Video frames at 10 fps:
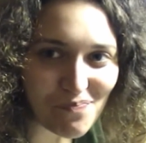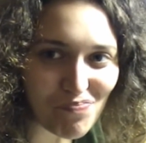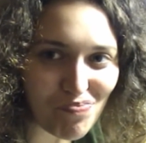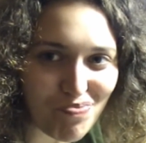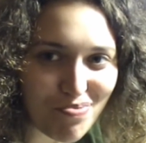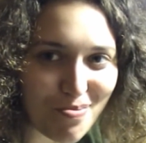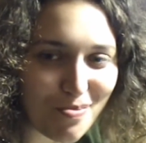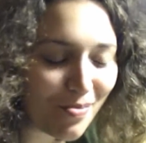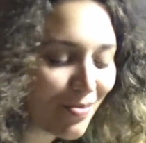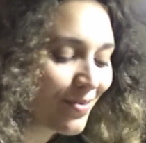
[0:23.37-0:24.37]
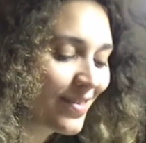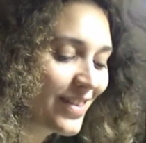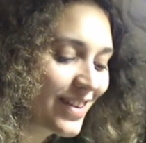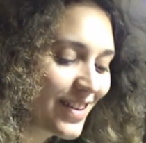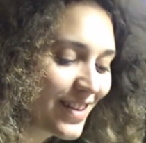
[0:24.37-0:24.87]
So, uh, how long have you
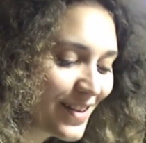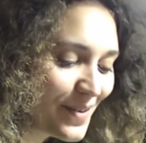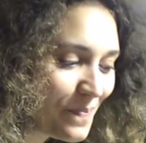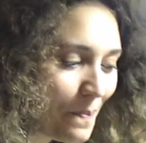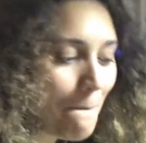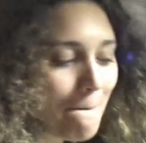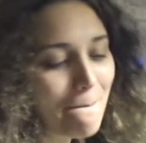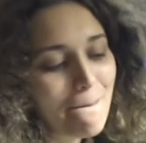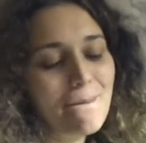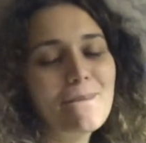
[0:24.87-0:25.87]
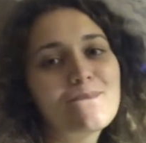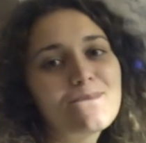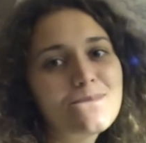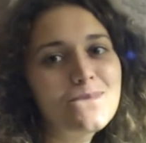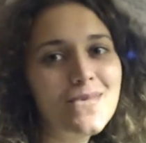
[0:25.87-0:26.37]
been in this uh,
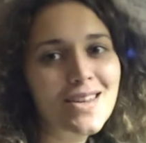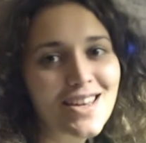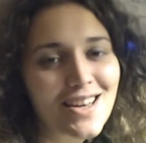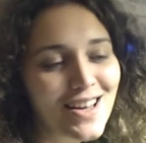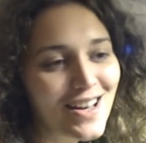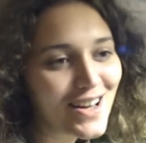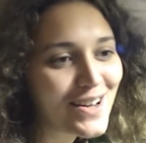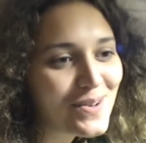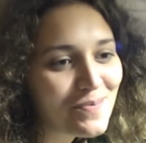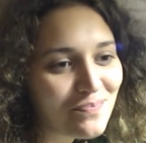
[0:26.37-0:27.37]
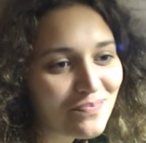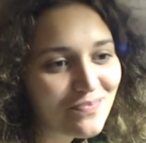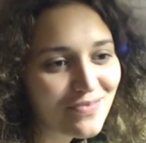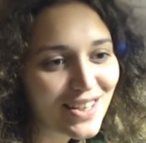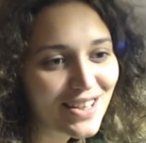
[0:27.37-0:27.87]
studio? Um,
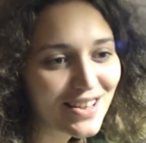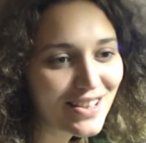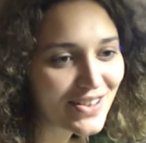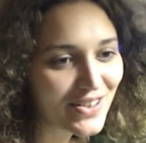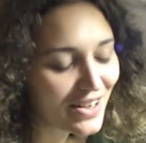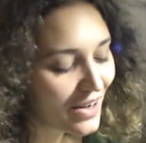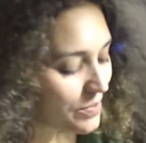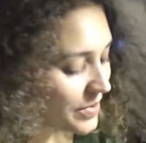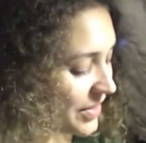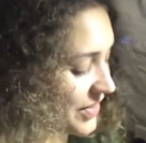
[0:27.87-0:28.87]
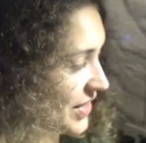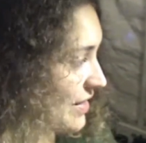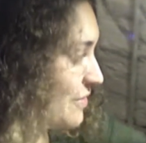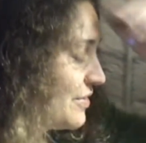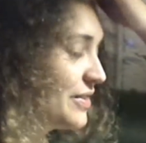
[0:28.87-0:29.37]
in this studio, I've been using
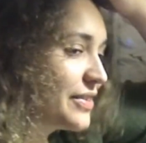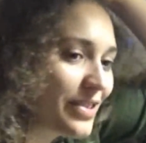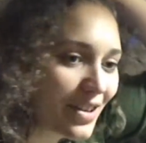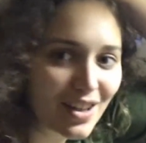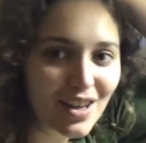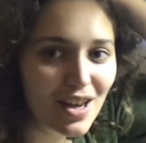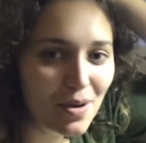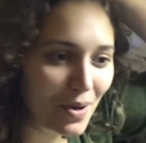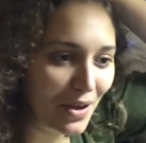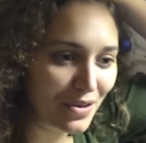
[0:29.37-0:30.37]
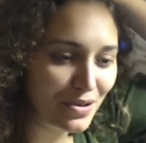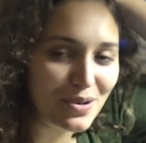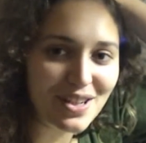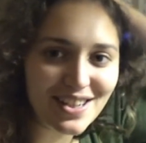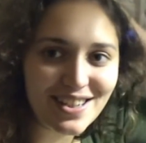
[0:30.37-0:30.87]
it for about
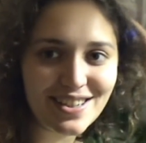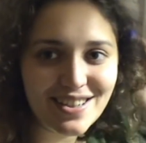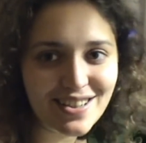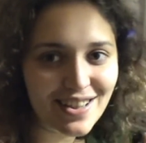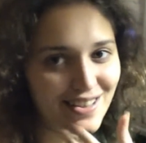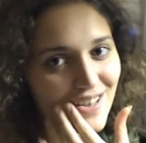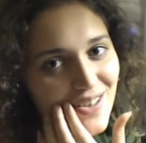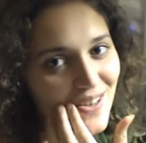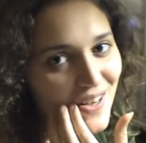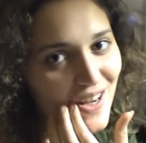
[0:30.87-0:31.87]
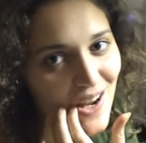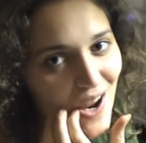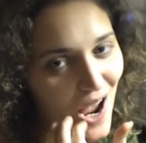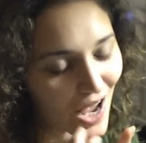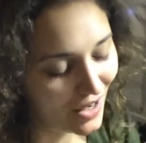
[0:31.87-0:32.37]
three years as a studio.
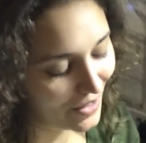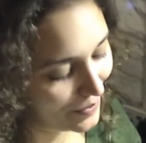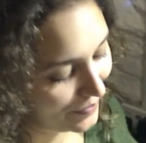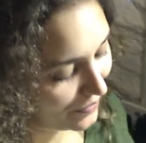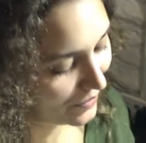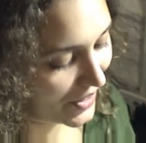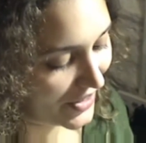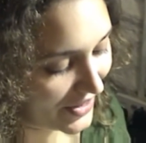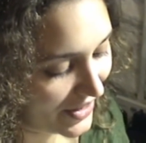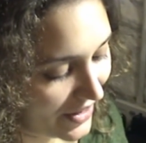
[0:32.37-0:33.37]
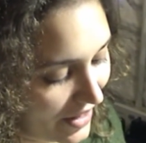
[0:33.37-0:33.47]
Um, we just